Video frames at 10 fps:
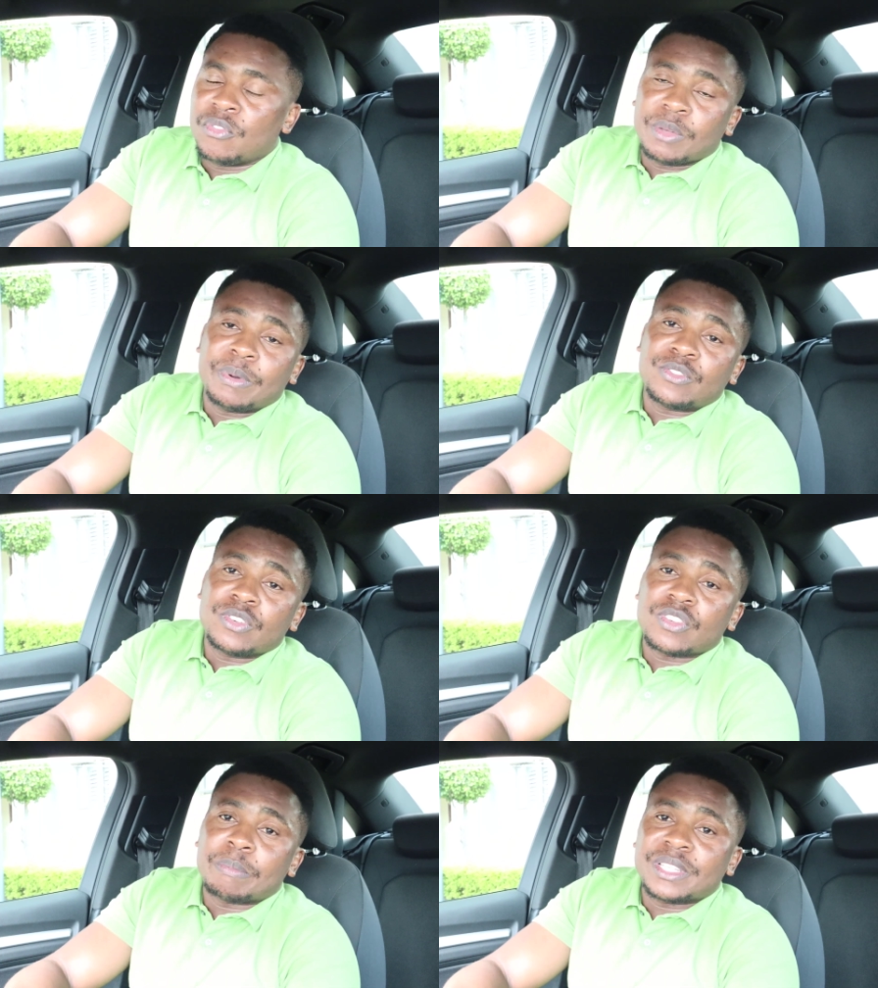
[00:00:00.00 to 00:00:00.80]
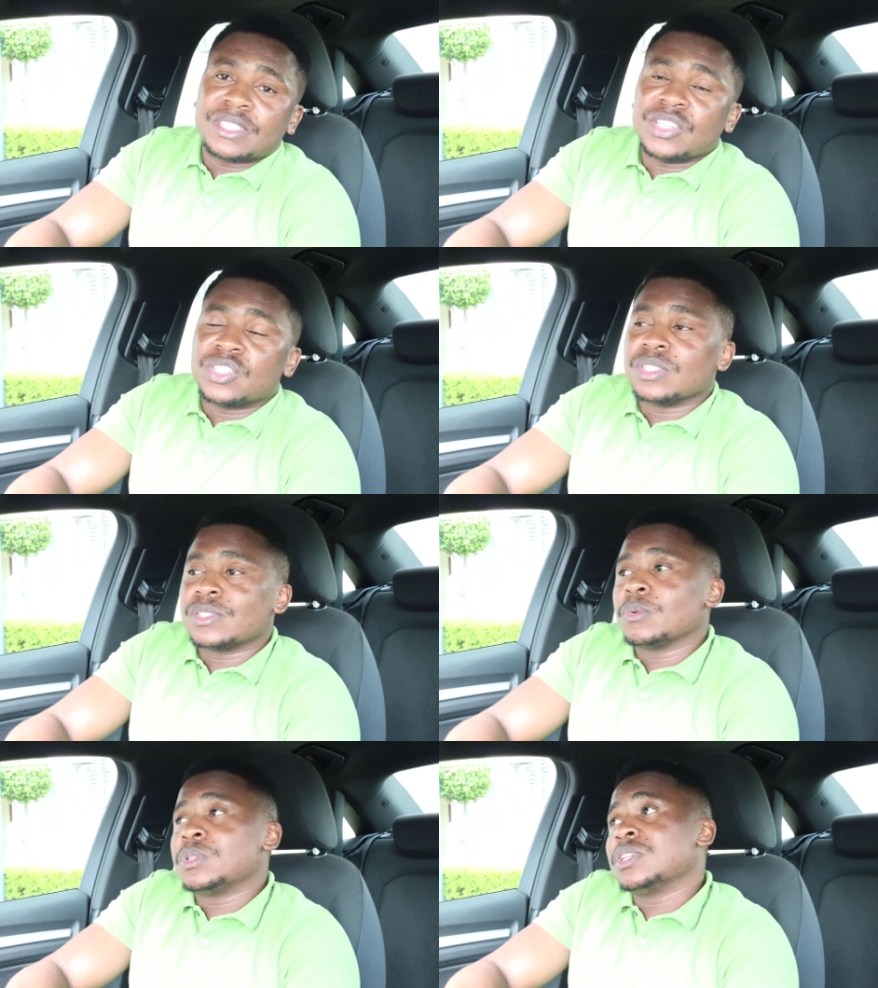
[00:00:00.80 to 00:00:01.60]
for the battery swapping
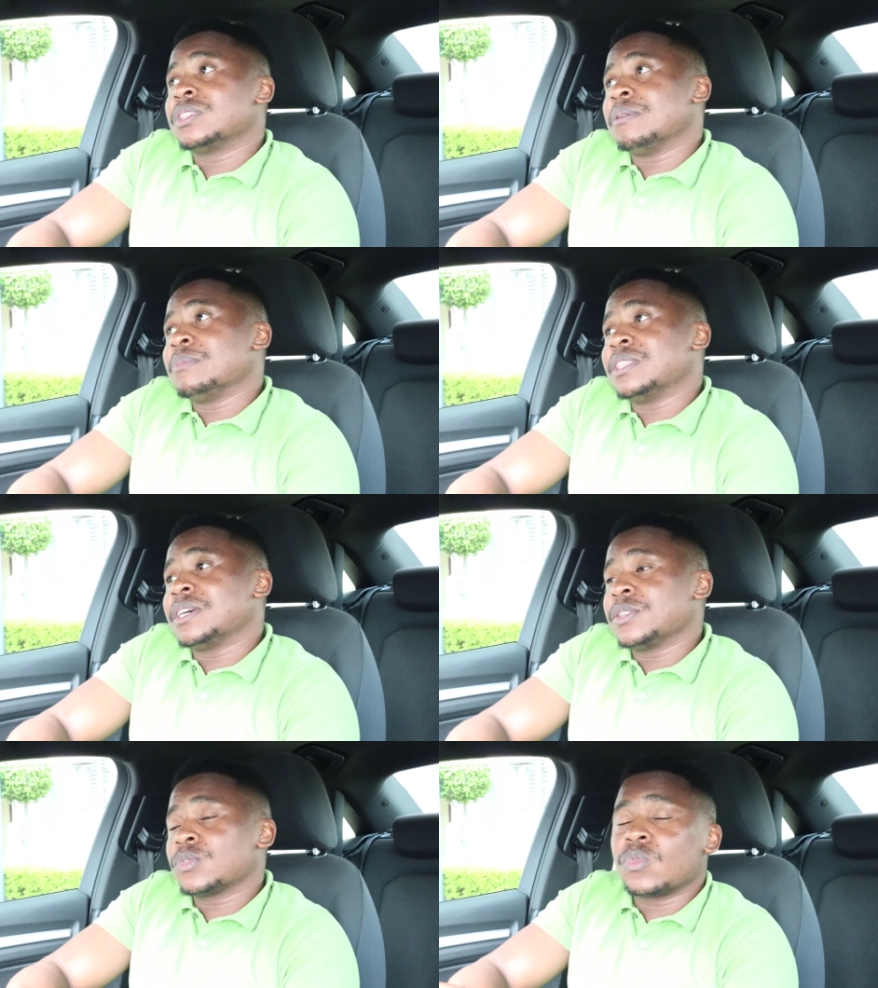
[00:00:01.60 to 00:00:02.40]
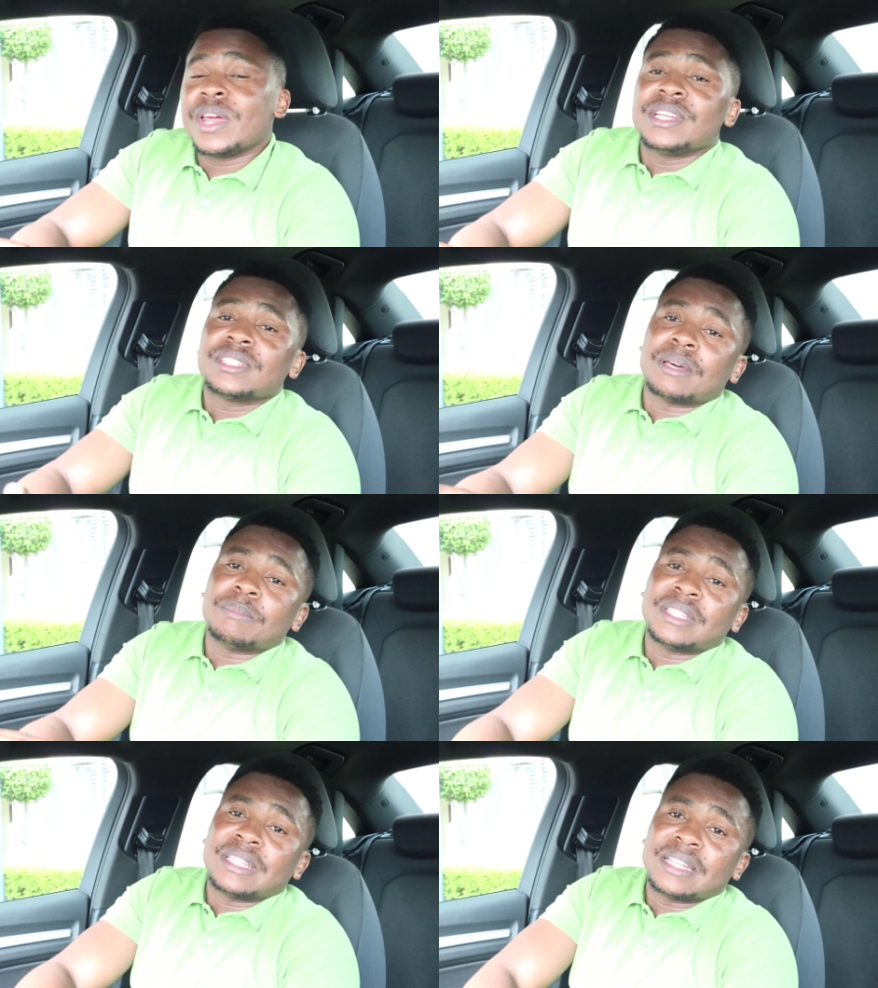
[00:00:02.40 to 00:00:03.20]
stations which is something that is great
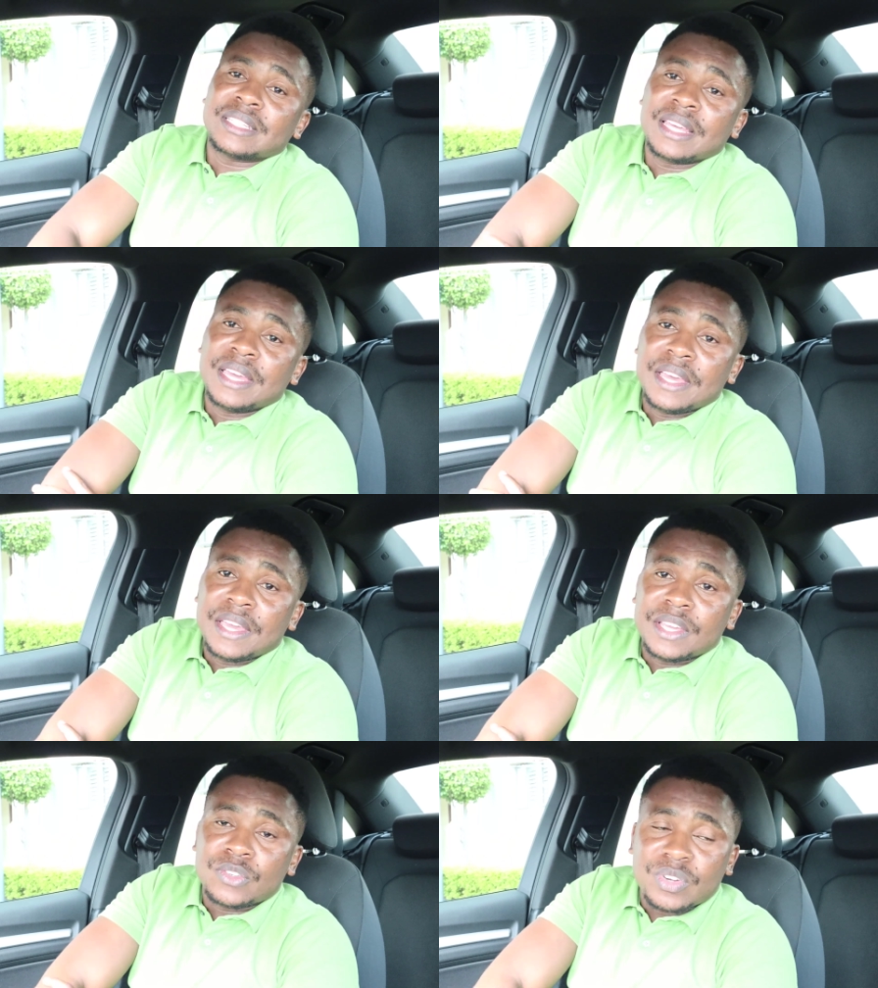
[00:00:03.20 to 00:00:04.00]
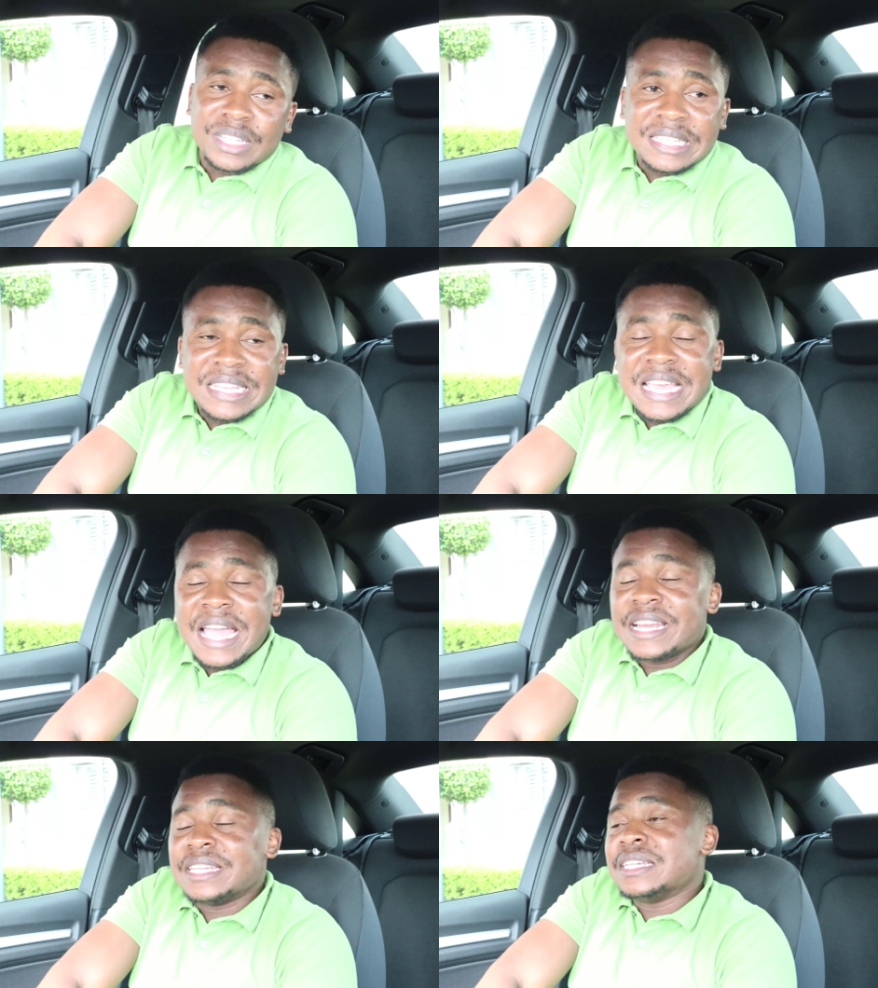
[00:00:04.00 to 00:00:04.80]
something that is interesting
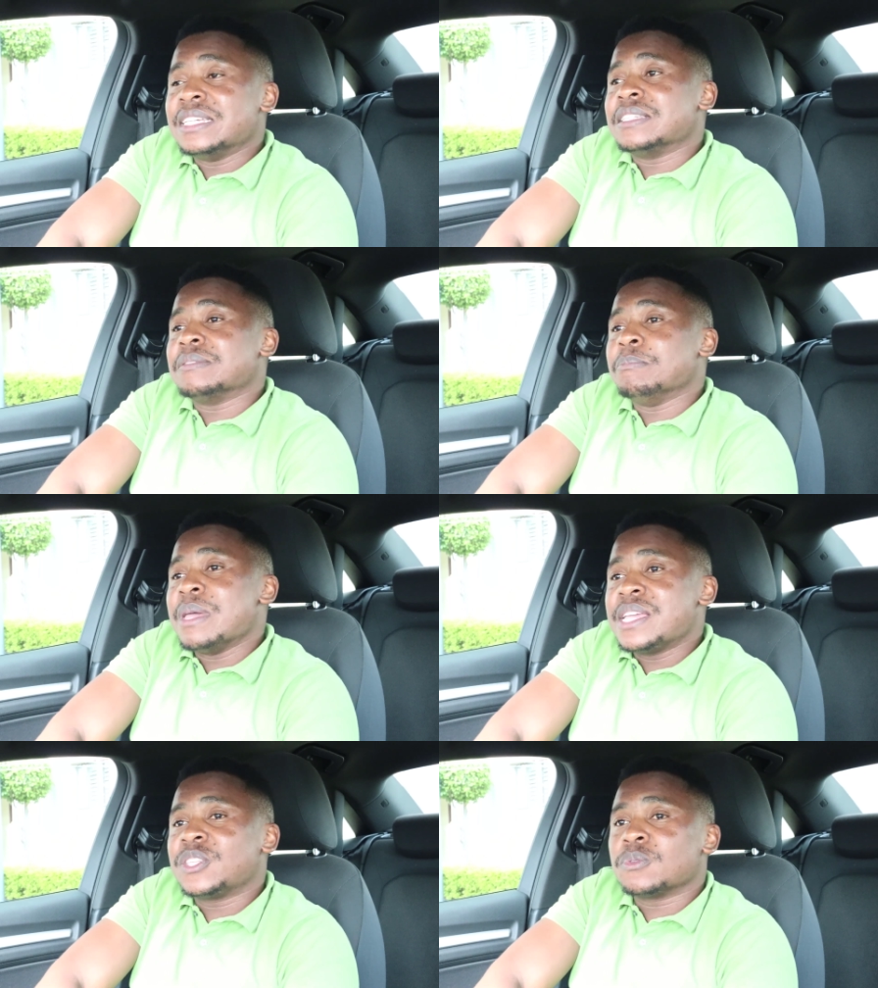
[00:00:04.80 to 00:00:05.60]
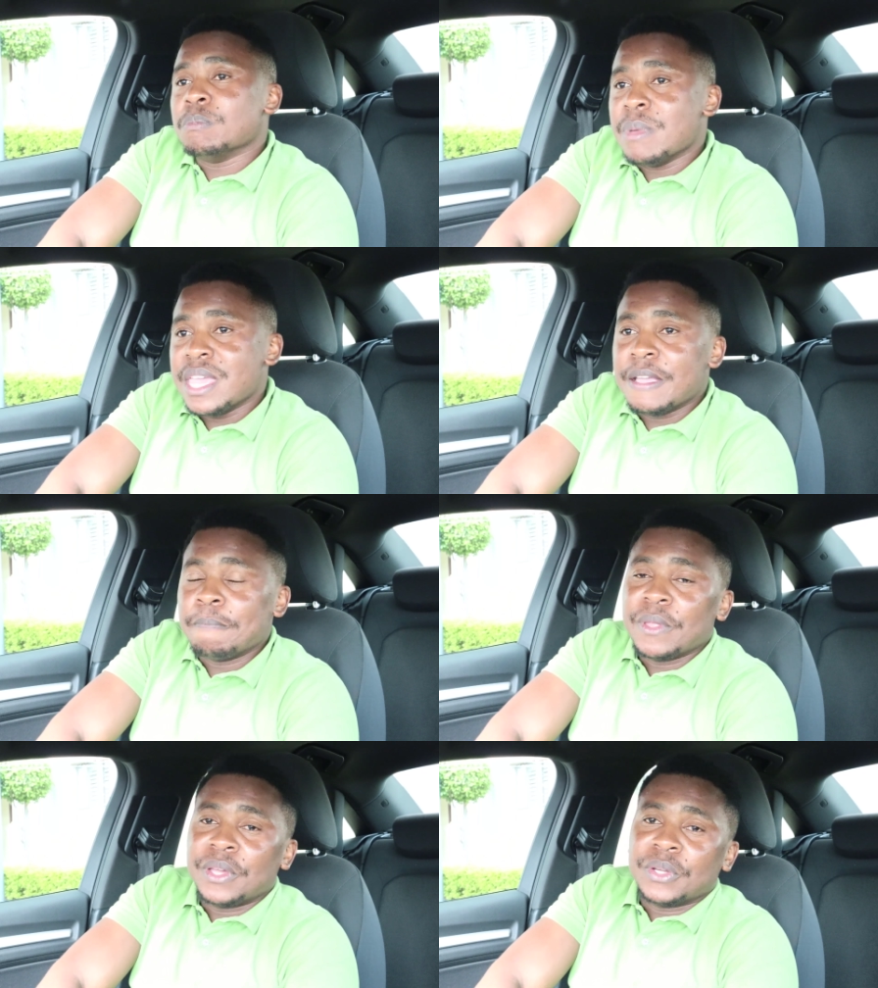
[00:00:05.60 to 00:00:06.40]
and it makes me